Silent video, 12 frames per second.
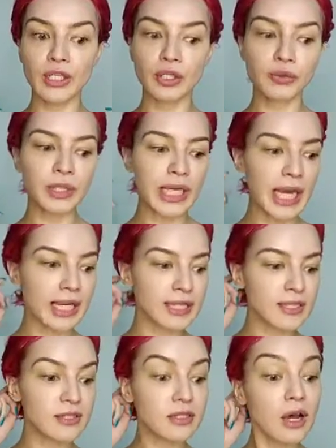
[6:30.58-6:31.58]
you can
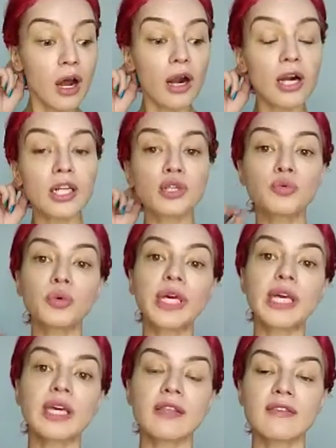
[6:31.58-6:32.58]
start
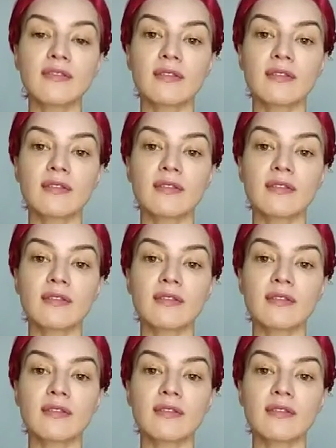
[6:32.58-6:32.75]
with